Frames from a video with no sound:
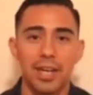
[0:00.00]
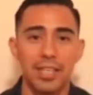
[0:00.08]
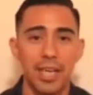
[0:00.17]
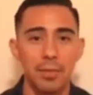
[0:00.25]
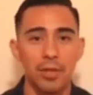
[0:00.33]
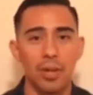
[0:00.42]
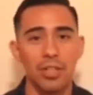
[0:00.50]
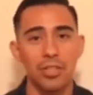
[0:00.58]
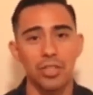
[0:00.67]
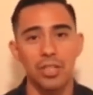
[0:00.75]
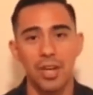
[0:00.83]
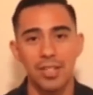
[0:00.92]
I came across
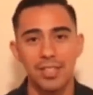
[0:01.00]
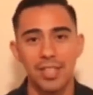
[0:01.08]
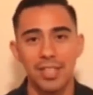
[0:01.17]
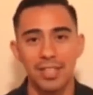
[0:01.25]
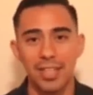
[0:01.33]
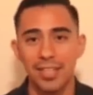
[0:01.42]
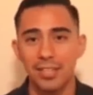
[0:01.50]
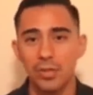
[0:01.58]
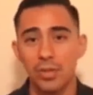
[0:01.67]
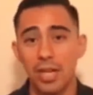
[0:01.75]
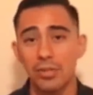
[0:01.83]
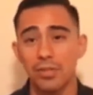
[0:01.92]
your content late
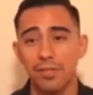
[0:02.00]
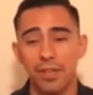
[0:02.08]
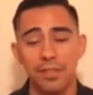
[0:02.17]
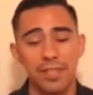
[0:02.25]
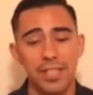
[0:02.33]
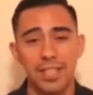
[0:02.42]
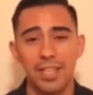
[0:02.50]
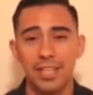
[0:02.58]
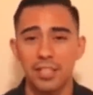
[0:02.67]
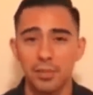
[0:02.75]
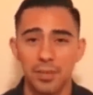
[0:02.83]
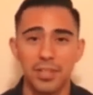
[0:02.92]
2015 and
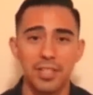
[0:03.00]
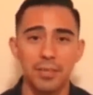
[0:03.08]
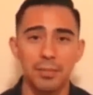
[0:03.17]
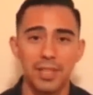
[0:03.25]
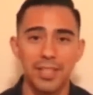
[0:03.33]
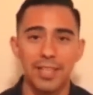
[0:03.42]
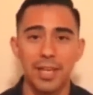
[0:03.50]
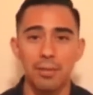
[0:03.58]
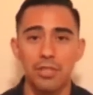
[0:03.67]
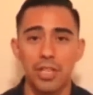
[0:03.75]
it's been a complete game